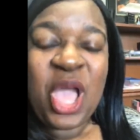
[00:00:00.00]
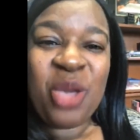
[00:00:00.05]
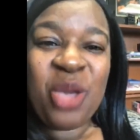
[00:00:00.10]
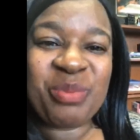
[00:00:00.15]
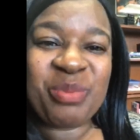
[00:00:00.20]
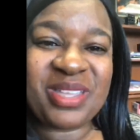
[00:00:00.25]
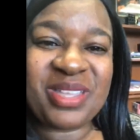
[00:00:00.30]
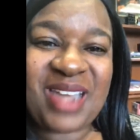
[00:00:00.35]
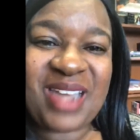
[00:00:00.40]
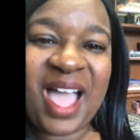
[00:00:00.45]

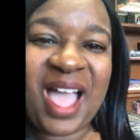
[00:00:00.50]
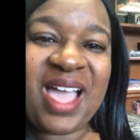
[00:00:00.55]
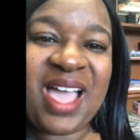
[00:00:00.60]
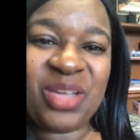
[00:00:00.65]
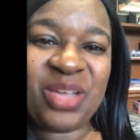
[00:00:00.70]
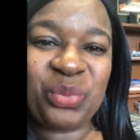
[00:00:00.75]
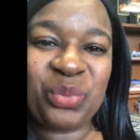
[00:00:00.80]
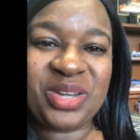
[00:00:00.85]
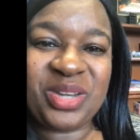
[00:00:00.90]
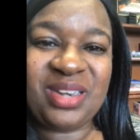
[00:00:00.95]
but I
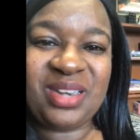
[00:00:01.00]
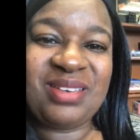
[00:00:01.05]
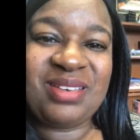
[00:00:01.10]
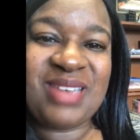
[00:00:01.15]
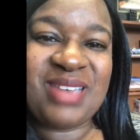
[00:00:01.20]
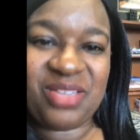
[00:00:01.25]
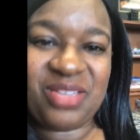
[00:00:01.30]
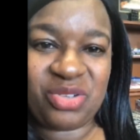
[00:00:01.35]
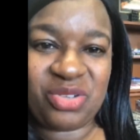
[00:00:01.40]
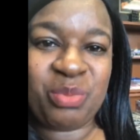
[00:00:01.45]
would
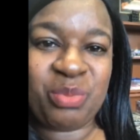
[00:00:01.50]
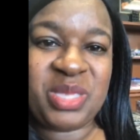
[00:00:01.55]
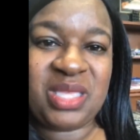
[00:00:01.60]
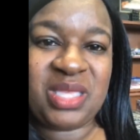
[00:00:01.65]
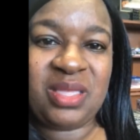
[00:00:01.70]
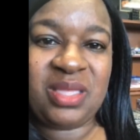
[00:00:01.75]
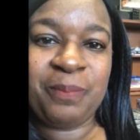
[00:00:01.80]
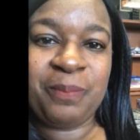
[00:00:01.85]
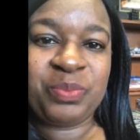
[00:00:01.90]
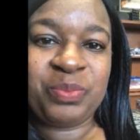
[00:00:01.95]
never
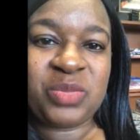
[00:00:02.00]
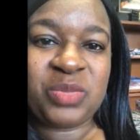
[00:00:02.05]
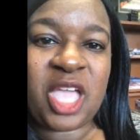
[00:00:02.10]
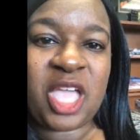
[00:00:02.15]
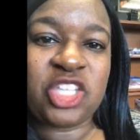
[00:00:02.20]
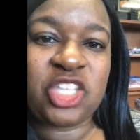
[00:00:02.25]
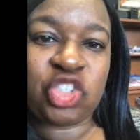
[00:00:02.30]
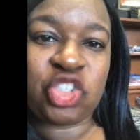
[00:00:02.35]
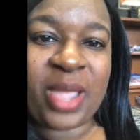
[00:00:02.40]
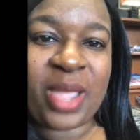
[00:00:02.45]
be
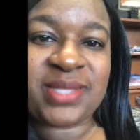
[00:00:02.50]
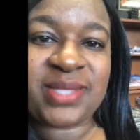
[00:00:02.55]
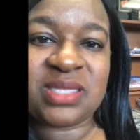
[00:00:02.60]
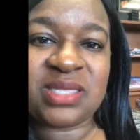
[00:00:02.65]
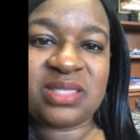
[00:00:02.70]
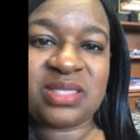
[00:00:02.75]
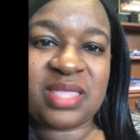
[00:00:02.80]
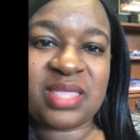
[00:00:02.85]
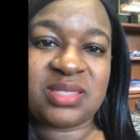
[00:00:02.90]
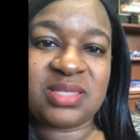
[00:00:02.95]
attracted
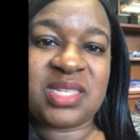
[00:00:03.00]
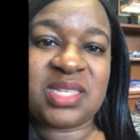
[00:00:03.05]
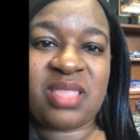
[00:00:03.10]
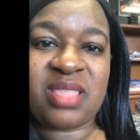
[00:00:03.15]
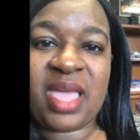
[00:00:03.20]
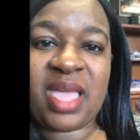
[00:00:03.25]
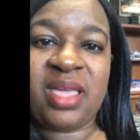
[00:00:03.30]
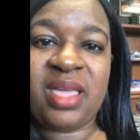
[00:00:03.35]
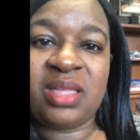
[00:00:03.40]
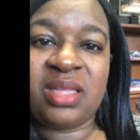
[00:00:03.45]
to
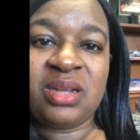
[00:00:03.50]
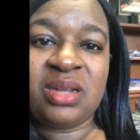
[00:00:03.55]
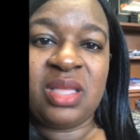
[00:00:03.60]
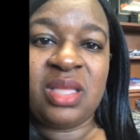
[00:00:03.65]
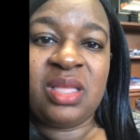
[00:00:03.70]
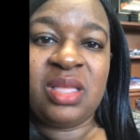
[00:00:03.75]
that